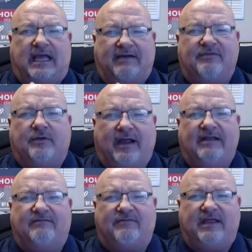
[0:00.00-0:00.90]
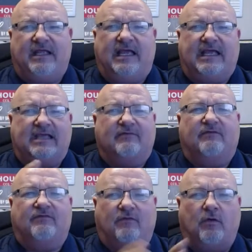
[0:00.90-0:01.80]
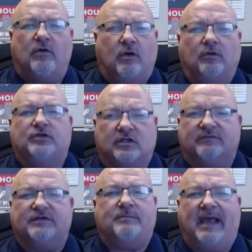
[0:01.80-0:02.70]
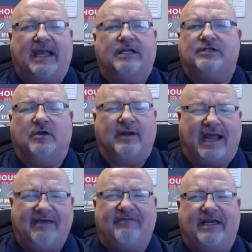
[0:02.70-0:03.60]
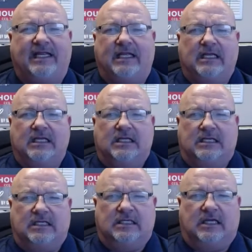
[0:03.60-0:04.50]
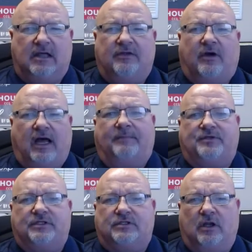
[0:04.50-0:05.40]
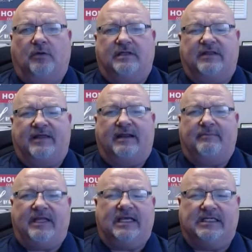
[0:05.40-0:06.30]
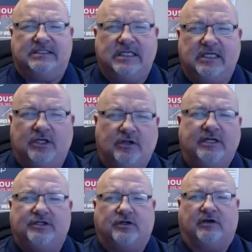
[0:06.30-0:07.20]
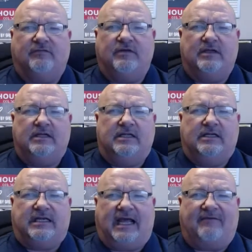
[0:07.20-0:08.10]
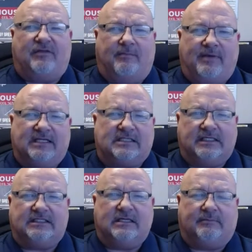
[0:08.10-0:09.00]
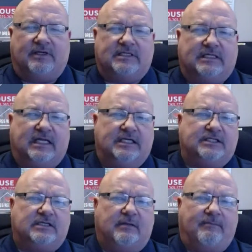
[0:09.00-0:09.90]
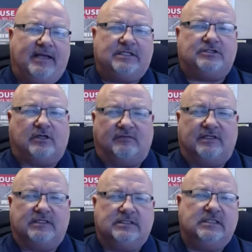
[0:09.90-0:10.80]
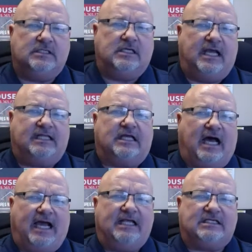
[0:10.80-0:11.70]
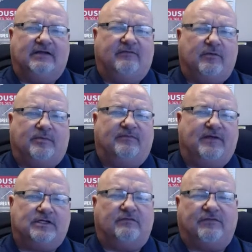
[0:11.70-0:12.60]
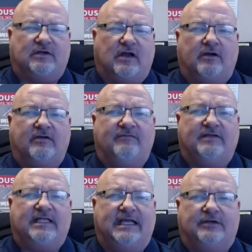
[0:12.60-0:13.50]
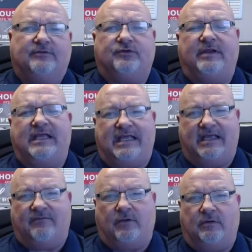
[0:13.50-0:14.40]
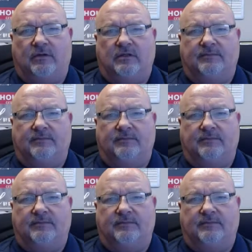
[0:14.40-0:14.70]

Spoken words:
have the right fee and give a full gold service package. Don't have any other options lower than that, because you deserve to have the best listing presentation, the best service at the highest level of professional photography that the industry can give you